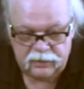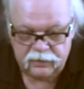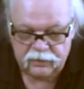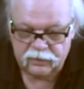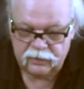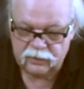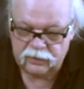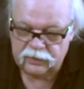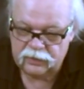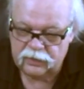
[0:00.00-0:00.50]

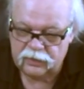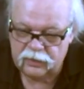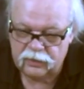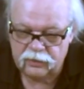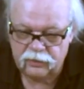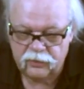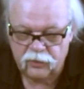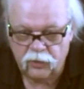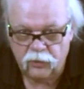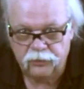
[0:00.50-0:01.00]

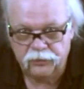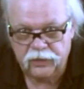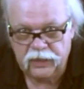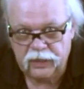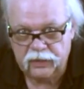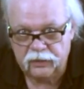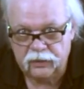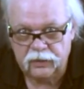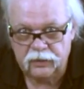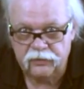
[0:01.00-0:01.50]
hope
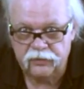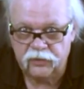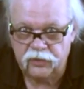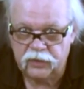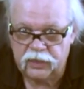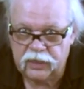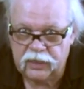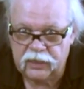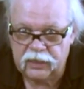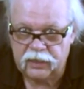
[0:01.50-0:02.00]
that gives you
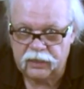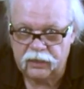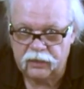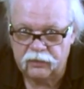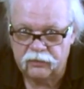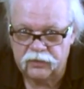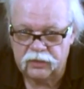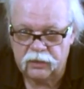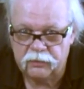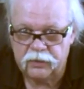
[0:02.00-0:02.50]
an idea
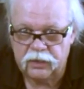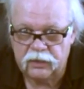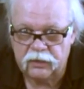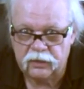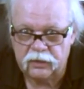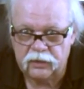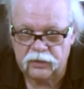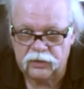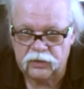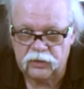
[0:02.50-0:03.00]
of some of the
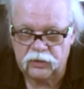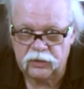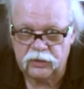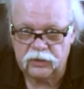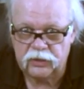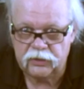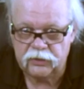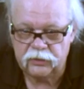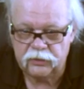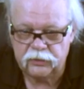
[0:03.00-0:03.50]
things you
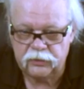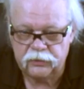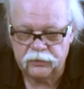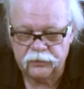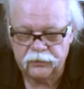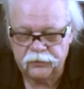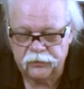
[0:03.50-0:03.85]
can do.